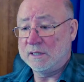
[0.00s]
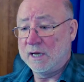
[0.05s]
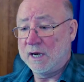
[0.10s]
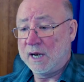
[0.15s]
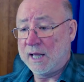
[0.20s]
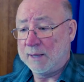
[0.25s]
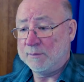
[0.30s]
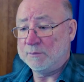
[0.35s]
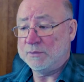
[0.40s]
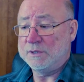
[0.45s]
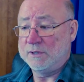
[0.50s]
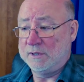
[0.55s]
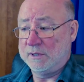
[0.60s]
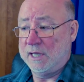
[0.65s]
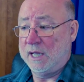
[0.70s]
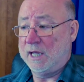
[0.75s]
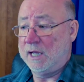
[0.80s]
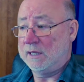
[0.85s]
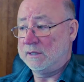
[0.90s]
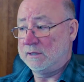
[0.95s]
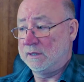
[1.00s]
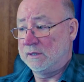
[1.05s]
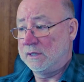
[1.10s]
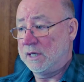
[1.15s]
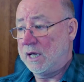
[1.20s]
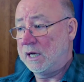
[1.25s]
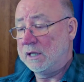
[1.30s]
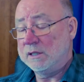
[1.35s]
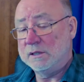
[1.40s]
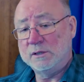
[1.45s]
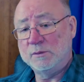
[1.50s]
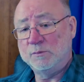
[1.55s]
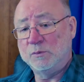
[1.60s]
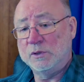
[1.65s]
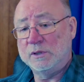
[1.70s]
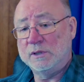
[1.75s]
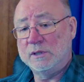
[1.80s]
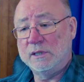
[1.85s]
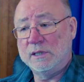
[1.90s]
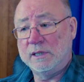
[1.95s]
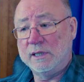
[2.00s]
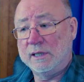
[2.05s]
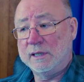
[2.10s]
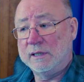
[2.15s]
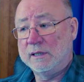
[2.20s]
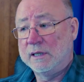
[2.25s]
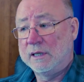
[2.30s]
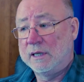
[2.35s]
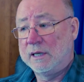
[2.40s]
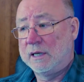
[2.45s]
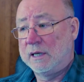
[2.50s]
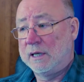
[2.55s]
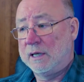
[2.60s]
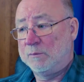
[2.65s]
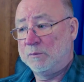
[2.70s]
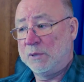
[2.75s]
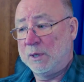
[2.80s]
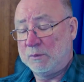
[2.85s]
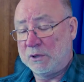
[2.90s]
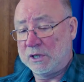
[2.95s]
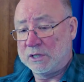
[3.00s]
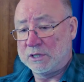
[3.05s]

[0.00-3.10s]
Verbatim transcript: elapsed, yeah, it's a challenge, but uh, people are